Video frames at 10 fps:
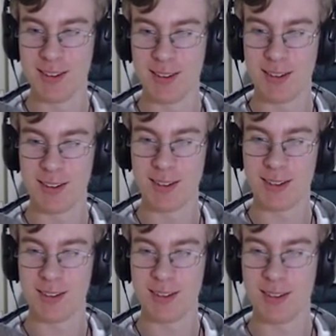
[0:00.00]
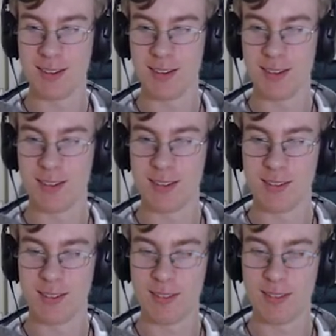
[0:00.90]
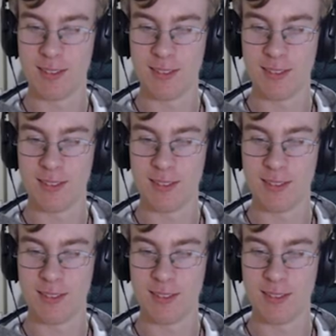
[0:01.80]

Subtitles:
Nothing is said.